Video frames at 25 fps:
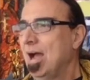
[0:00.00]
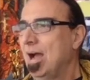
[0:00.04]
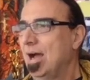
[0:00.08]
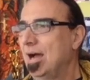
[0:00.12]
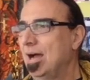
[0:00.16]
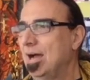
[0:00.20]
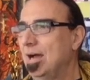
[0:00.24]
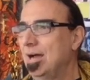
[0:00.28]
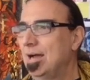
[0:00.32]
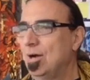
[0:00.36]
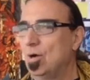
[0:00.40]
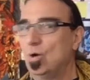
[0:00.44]

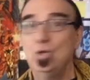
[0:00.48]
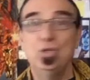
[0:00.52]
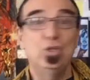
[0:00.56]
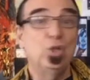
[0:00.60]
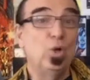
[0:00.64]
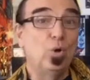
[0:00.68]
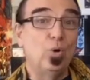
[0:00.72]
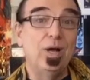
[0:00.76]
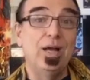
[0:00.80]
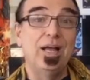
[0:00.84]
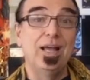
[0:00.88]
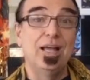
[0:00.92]

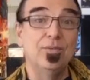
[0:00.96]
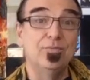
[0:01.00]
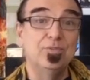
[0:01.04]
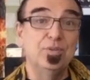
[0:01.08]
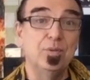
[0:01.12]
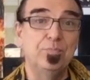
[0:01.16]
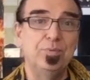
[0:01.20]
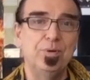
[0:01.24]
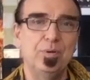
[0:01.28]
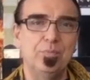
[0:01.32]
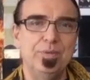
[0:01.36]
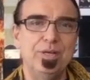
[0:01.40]
Although I have the
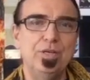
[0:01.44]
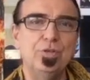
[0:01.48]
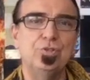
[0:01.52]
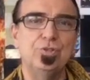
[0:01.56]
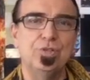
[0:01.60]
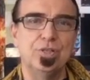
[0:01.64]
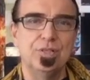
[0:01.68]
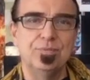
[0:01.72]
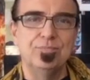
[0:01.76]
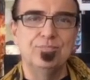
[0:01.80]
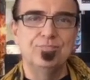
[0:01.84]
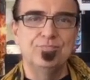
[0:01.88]

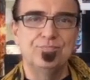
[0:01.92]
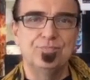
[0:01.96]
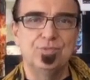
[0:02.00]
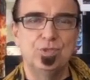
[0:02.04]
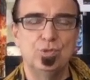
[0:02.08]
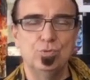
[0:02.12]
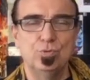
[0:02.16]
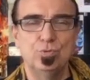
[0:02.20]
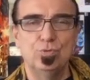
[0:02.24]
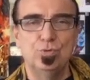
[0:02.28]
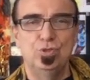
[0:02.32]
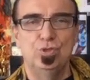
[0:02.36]
permission
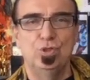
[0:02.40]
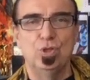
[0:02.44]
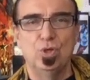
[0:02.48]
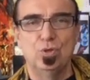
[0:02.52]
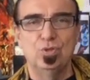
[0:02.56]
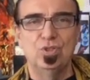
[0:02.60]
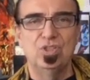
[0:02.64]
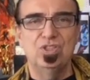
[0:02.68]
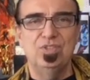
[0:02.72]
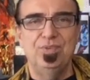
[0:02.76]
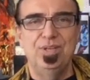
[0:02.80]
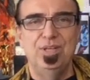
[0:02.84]
to show
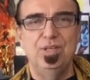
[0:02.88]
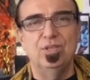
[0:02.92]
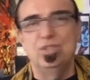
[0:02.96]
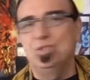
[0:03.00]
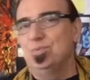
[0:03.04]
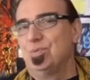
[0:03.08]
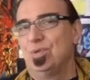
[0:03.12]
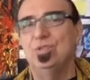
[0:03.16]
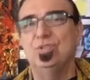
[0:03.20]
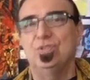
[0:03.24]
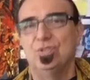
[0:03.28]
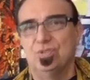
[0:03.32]
those videos,
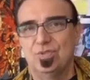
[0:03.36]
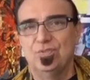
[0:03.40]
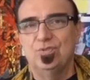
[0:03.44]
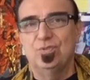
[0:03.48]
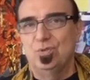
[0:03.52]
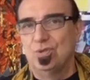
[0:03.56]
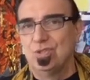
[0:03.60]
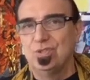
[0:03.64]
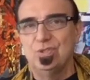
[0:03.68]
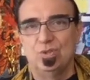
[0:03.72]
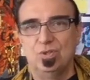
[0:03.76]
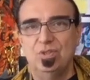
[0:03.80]
which is of
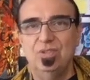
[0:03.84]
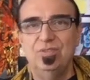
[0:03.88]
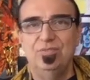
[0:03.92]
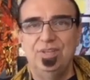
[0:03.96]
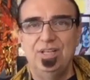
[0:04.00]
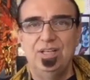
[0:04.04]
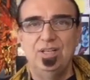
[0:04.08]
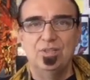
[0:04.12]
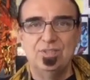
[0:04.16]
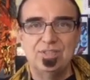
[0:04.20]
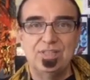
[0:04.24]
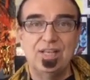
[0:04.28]
course all
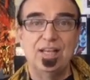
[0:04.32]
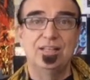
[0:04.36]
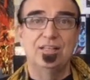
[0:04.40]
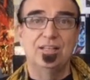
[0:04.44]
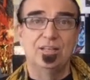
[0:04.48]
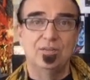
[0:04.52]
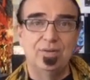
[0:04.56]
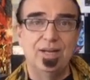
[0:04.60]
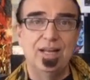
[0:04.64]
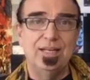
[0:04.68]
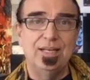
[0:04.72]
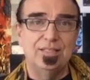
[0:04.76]
videos I
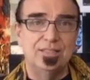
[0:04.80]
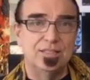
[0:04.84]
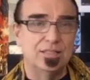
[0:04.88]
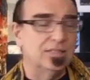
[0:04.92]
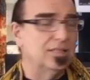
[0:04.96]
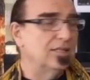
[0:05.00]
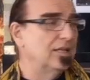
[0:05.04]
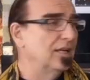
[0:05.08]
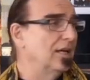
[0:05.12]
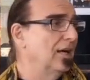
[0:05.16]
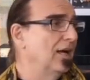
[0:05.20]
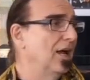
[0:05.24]

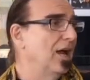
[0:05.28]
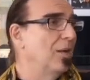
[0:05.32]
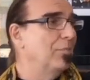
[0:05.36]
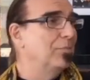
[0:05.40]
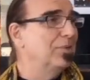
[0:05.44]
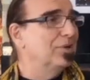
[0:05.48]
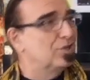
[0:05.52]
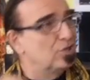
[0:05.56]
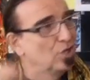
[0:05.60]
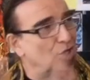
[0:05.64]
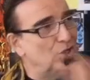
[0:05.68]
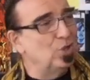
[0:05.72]
directed,
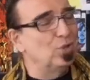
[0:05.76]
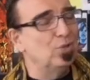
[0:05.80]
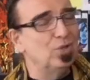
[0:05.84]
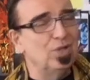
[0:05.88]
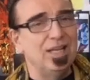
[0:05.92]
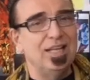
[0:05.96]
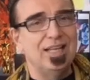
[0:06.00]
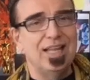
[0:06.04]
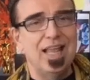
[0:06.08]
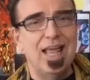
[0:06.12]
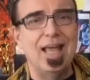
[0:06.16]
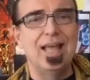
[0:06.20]
but not
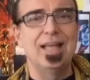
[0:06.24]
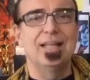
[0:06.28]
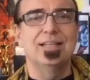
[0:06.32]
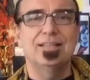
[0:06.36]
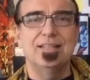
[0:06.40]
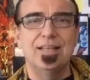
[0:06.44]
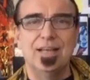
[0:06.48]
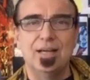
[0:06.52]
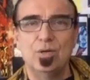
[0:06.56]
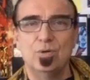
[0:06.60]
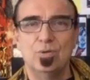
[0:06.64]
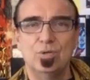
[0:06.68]
only that,
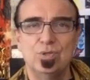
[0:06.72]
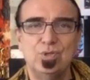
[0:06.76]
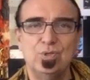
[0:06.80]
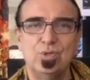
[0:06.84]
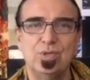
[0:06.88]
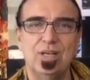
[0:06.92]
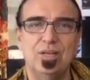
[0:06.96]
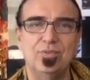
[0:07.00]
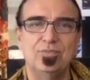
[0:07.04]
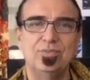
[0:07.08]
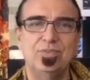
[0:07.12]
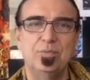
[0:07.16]
I
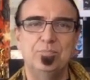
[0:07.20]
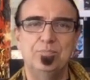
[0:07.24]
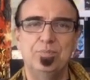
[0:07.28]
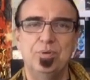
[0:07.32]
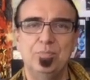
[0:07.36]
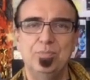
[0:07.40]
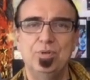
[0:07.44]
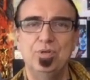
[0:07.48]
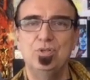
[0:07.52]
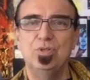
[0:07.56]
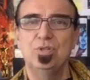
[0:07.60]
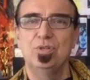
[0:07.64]
also have the
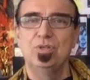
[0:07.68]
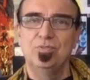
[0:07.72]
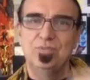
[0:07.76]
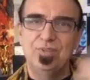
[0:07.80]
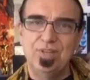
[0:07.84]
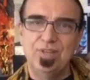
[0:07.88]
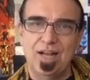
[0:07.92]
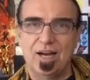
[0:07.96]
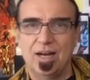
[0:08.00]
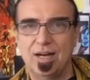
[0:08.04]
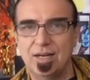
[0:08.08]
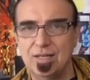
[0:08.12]
permission of
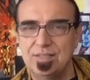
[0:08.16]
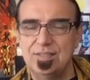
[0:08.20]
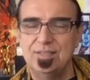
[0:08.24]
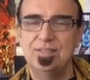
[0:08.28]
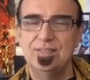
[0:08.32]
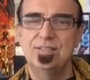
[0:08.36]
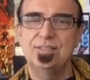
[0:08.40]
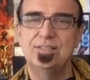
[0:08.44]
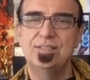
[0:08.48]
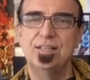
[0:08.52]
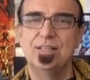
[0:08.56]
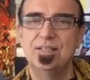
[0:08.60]
the
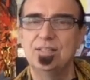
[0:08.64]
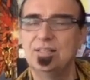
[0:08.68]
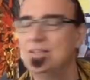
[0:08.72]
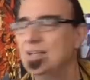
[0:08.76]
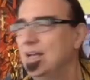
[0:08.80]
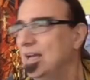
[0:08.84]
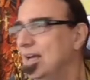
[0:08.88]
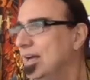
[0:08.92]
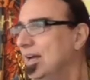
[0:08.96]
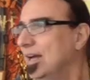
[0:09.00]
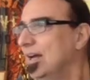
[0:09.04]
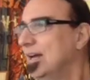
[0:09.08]
artist and
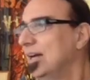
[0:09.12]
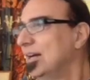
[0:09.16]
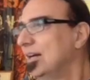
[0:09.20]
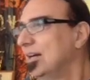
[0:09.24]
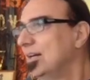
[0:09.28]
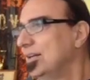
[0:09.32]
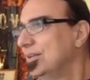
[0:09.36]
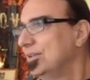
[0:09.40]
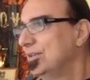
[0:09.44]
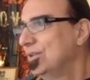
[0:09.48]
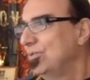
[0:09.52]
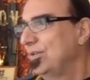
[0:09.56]

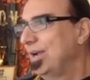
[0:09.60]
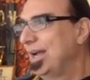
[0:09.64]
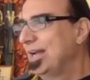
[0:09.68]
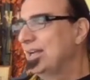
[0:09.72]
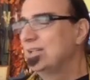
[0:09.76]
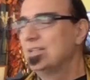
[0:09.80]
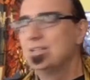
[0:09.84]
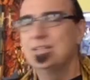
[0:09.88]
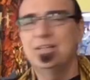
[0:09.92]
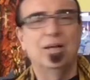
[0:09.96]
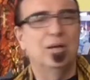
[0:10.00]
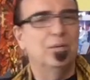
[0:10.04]
the
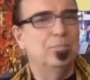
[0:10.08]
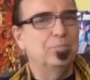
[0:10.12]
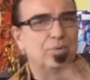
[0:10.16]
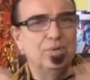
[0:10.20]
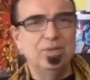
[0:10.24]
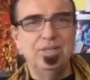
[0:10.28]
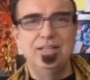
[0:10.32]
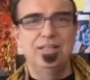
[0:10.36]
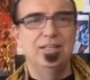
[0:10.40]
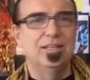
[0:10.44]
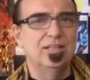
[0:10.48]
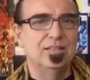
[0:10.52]
record
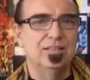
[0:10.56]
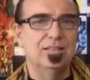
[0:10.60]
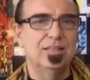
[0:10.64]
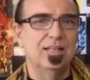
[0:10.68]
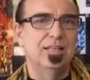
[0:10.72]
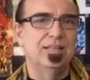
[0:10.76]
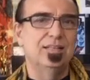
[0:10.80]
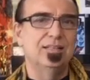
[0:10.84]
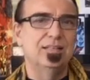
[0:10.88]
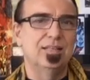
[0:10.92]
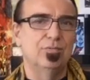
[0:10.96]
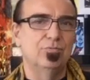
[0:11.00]
company and
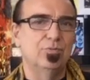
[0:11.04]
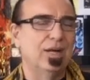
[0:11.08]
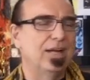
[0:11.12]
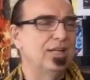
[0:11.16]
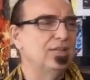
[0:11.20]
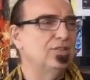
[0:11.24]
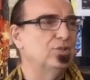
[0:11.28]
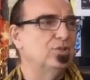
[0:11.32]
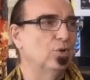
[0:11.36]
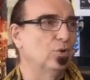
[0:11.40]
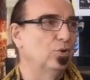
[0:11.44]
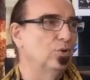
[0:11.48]
the
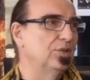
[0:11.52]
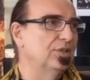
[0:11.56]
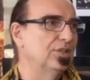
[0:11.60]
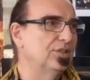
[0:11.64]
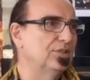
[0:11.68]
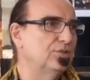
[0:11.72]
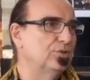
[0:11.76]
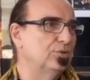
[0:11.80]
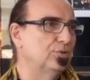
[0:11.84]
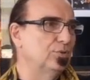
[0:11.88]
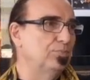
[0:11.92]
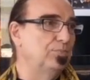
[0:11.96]
rights
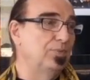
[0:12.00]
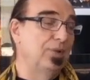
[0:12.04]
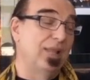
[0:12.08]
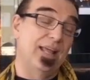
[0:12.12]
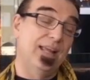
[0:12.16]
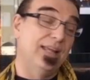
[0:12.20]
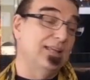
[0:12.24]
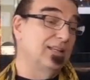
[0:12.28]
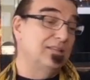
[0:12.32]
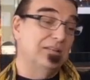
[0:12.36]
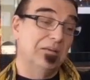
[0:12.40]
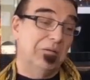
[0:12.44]
holders to
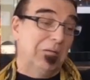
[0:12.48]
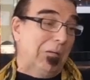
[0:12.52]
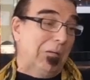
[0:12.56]
play it.